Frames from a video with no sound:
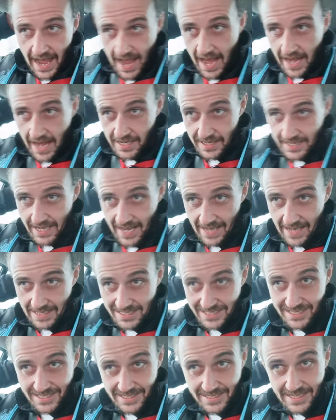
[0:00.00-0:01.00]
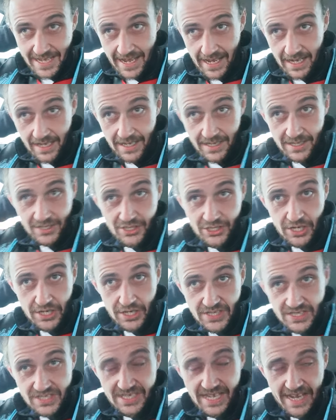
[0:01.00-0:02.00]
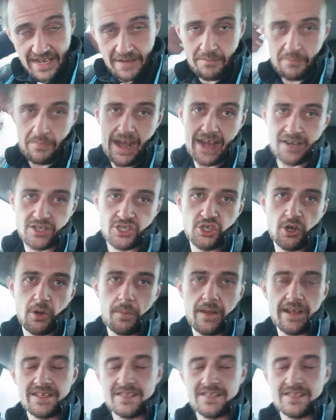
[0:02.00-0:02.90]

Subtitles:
and it still just didn't match up.